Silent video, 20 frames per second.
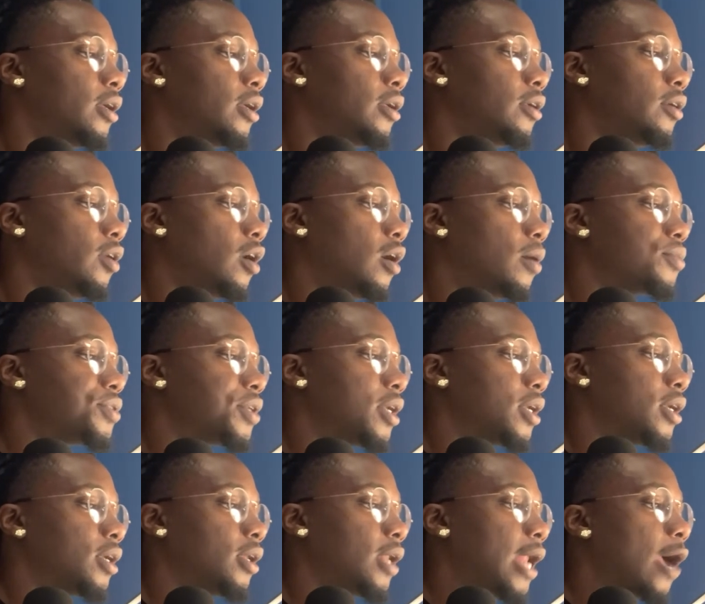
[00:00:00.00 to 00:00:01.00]
You know what I'm
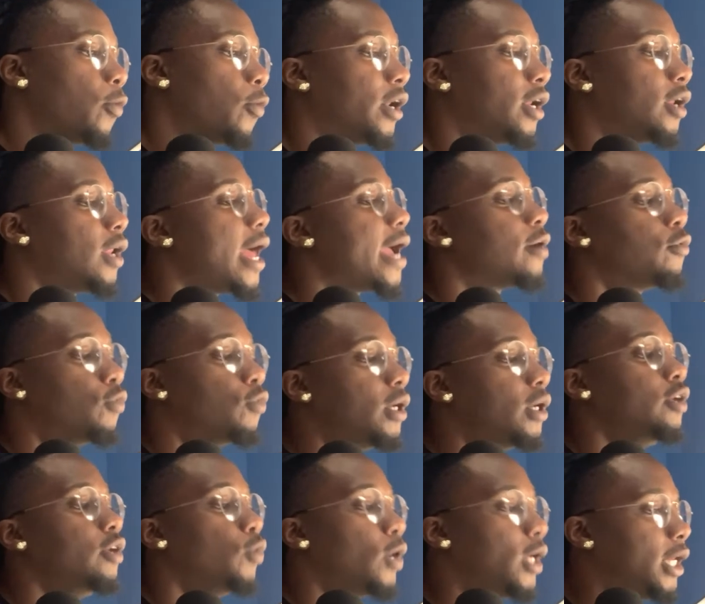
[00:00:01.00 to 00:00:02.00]
saying? Like what it like
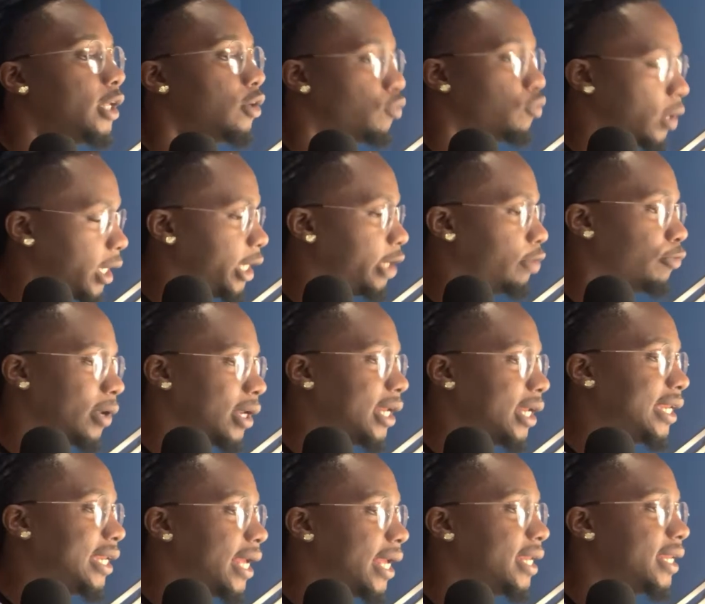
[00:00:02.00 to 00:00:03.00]
really
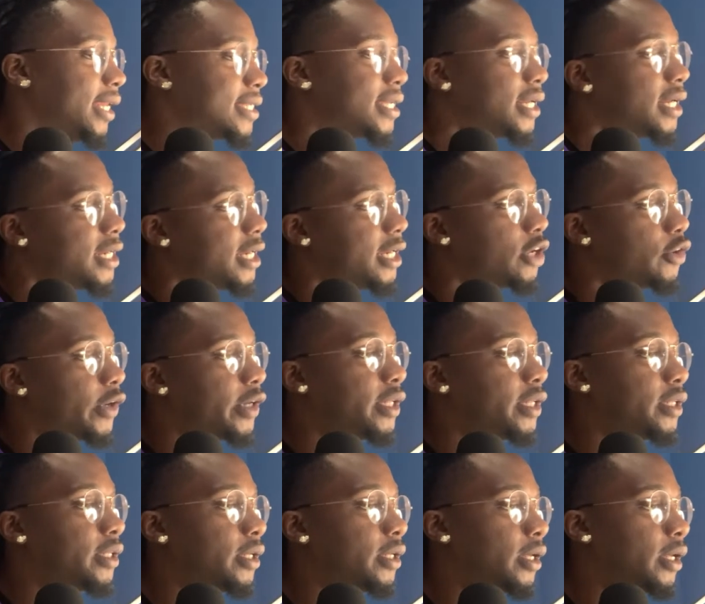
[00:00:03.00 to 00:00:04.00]
digging into the
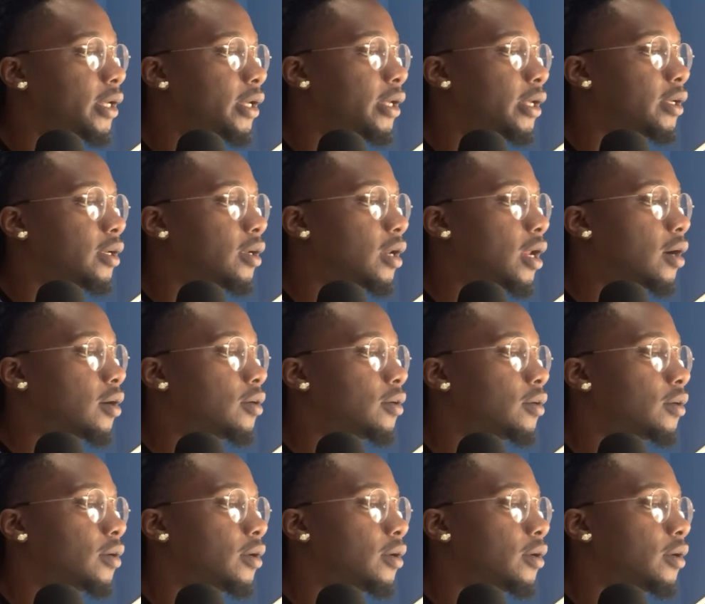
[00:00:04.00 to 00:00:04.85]
nitty-gritty, you know?